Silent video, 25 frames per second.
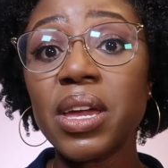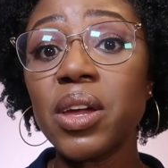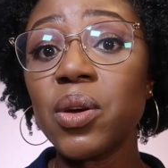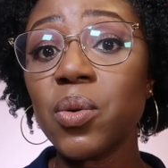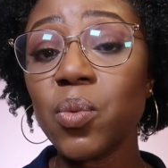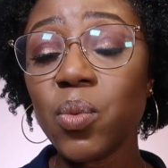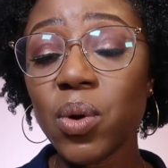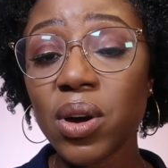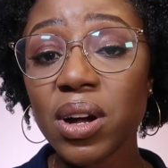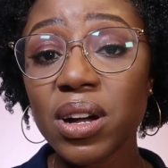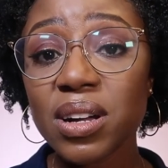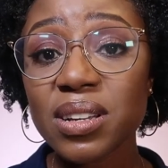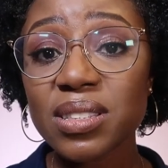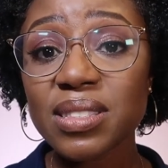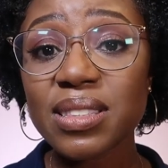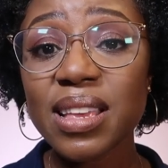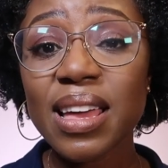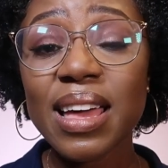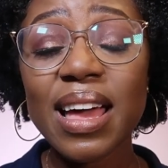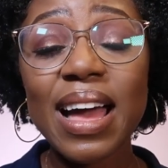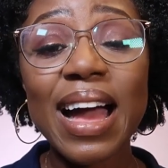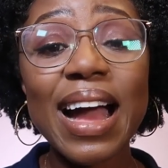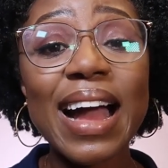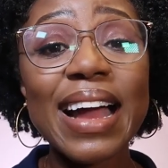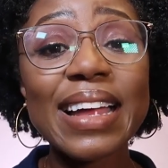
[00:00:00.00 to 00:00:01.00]
It works
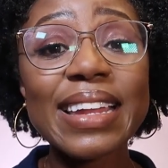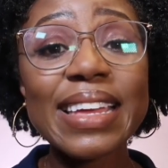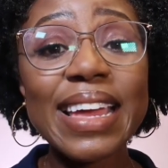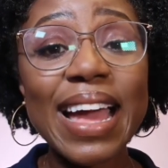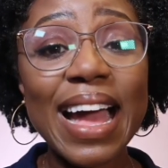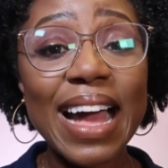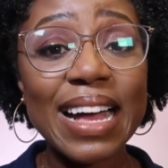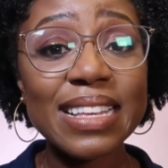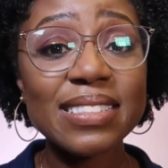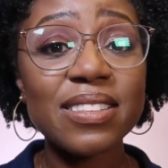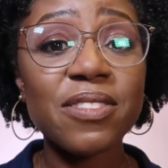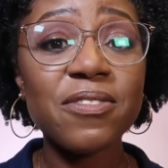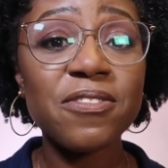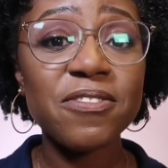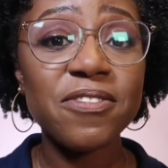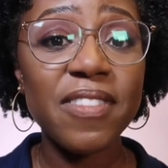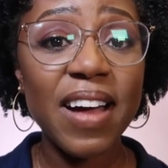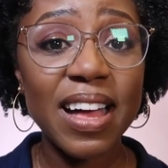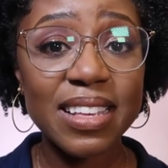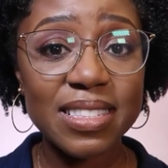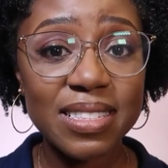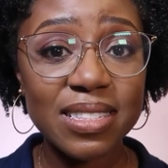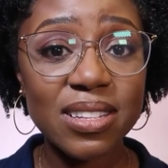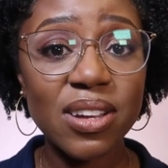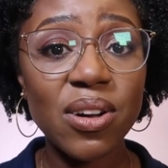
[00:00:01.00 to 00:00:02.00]
and it has a
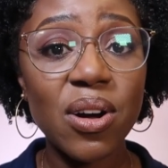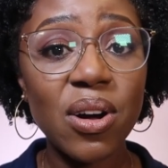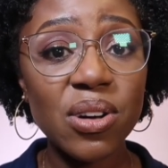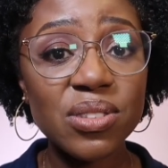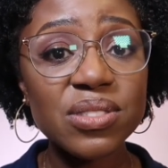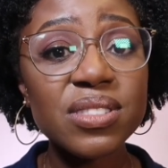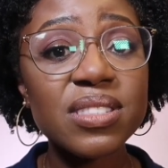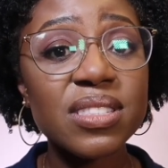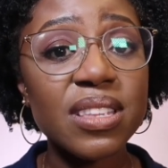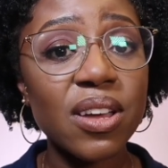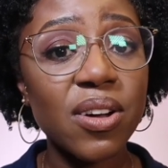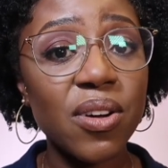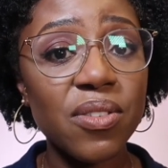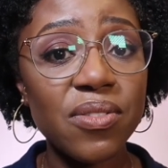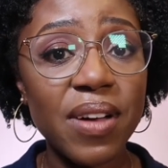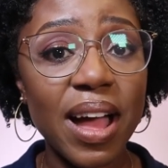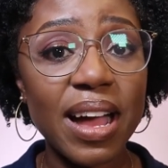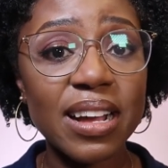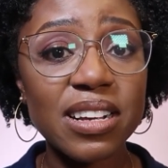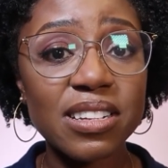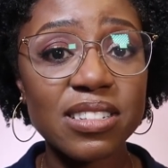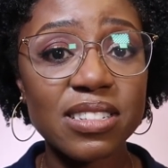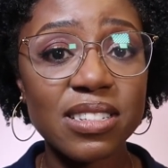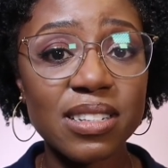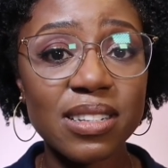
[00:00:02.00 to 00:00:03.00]
faster onset of
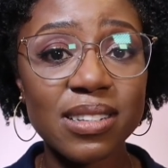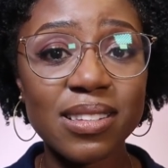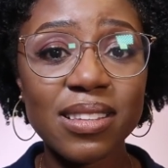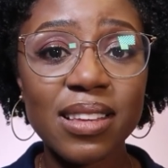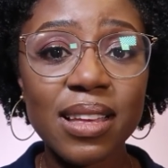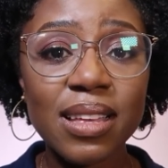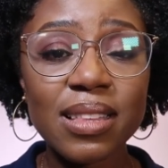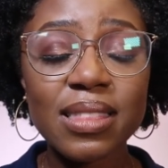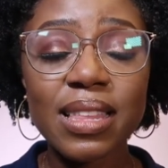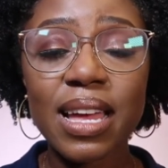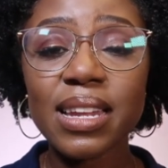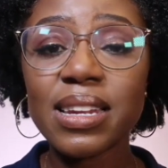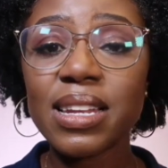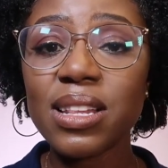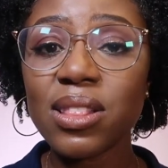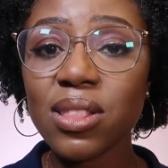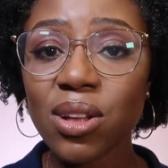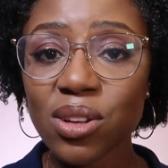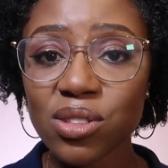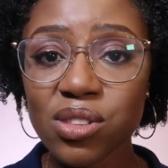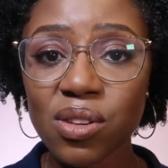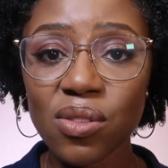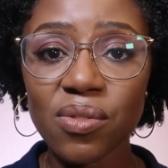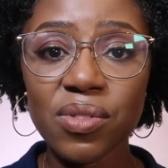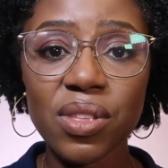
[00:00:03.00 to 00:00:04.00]
action than a
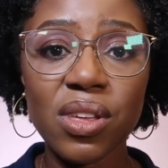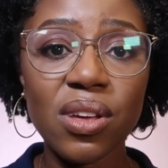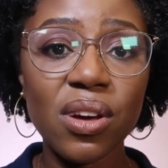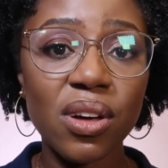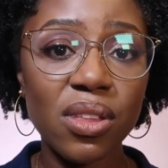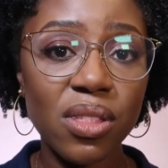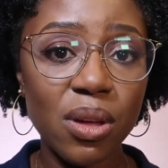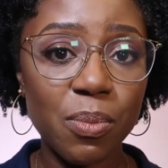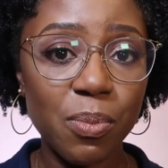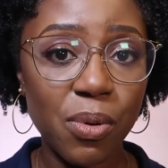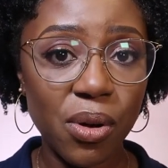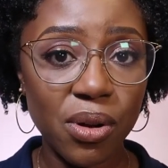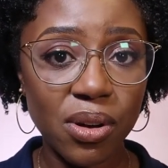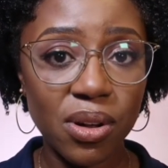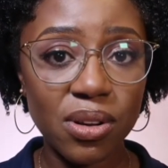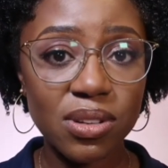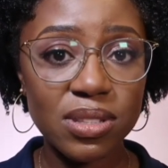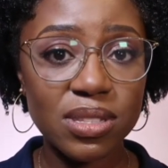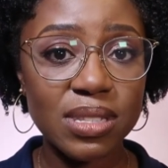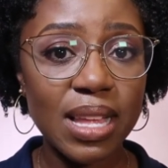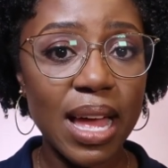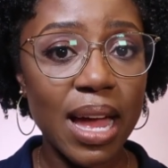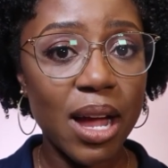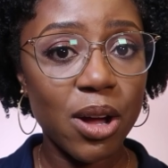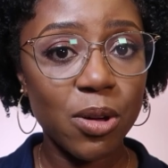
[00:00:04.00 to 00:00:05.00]
lot of the other
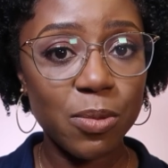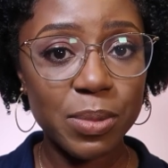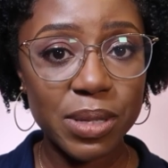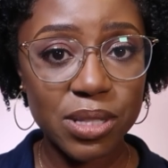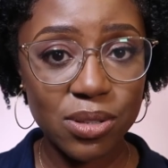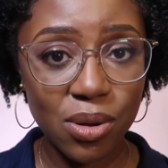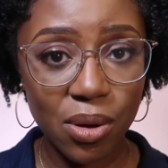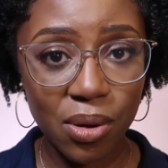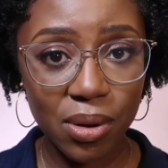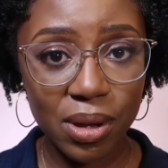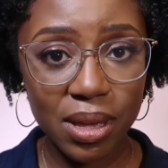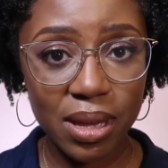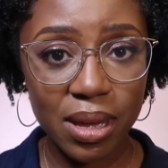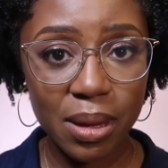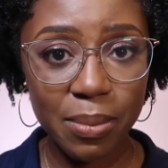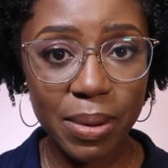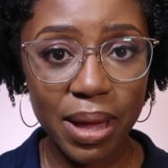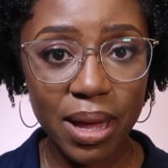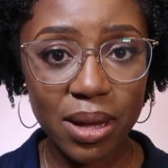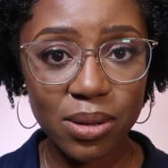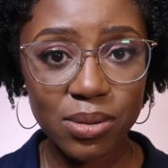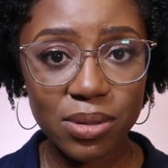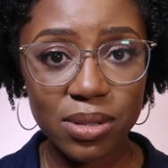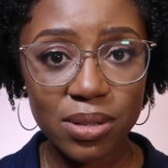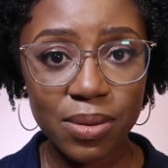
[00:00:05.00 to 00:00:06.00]
products that I'll be talking
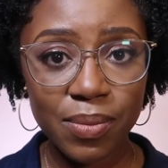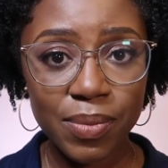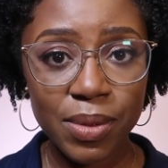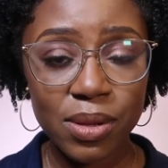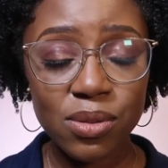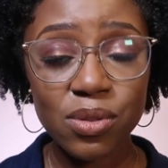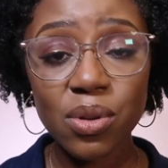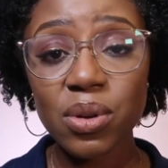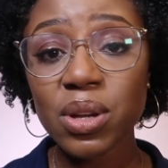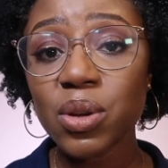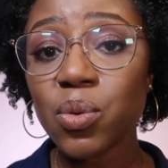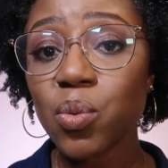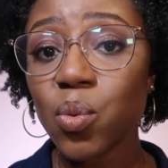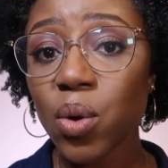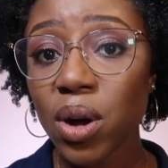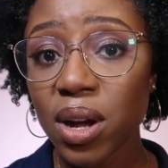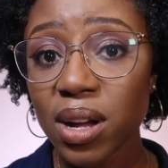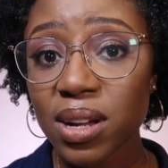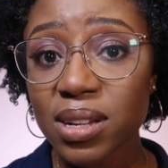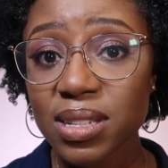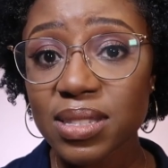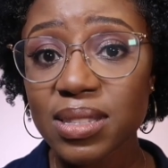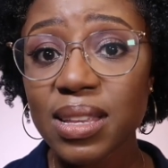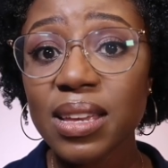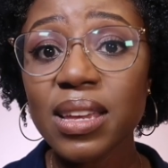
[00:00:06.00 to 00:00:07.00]
about. So it
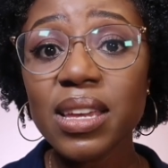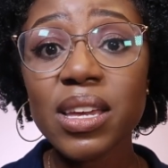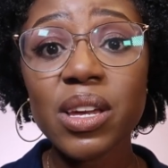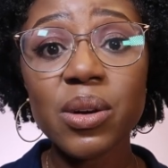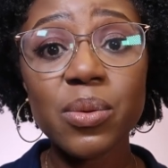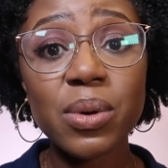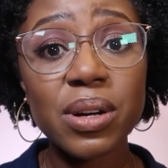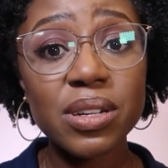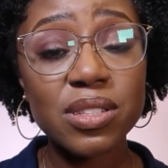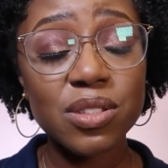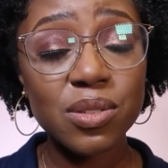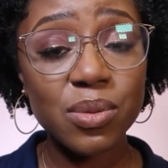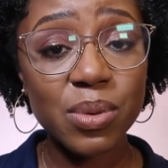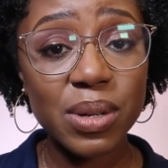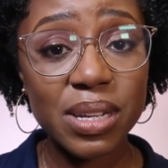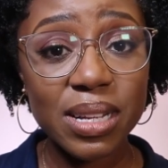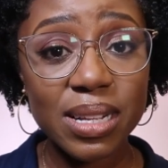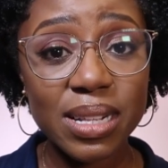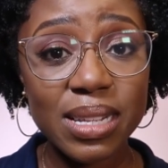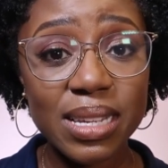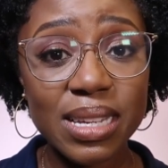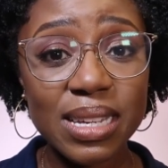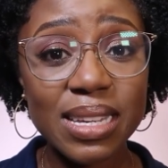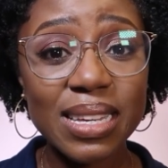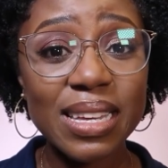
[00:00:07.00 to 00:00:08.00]
works, it works
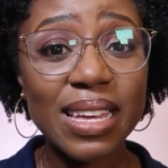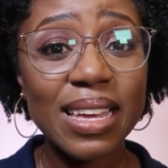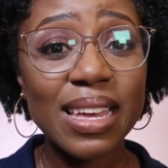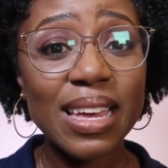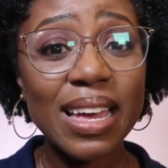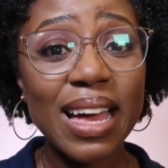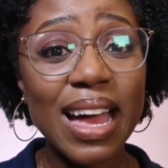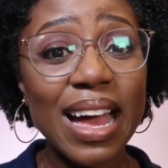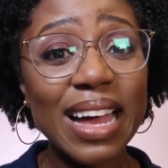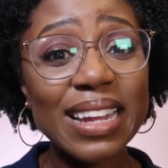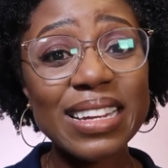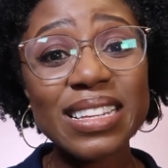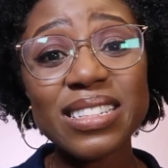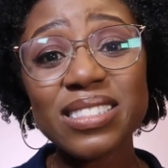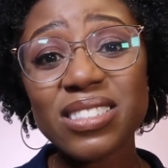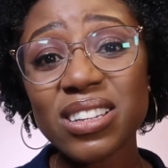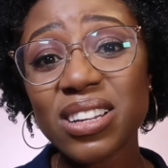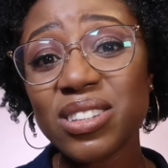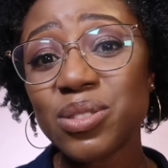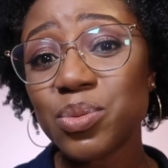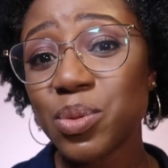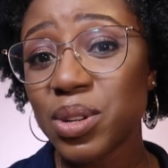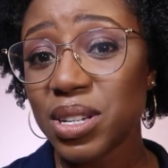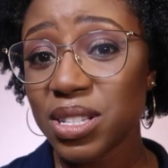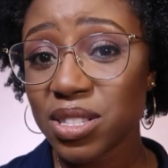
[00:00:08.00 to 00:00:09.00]
quickly, and it
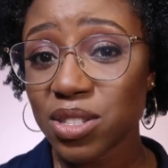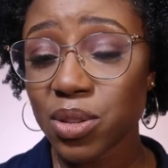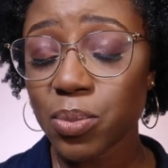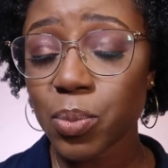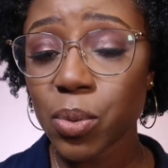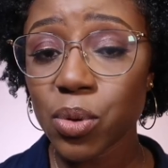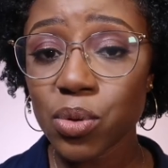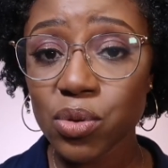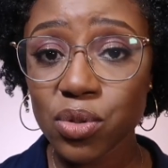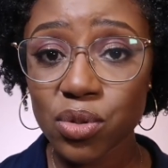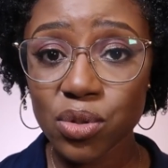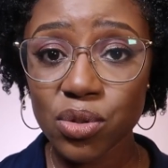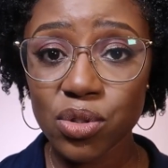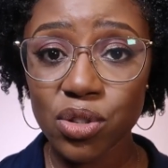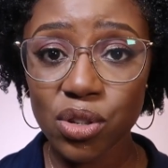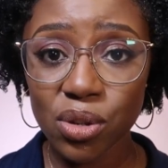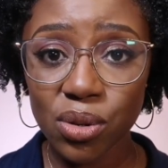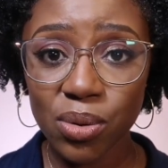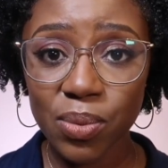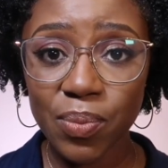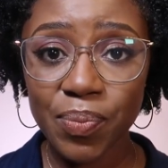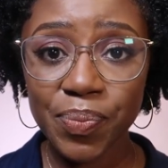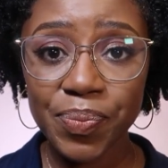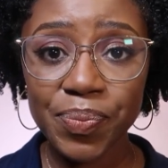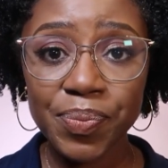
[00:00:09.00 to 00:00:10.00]
does what it's supposed to
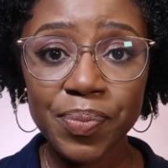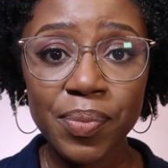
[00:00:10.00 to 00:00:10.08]
do.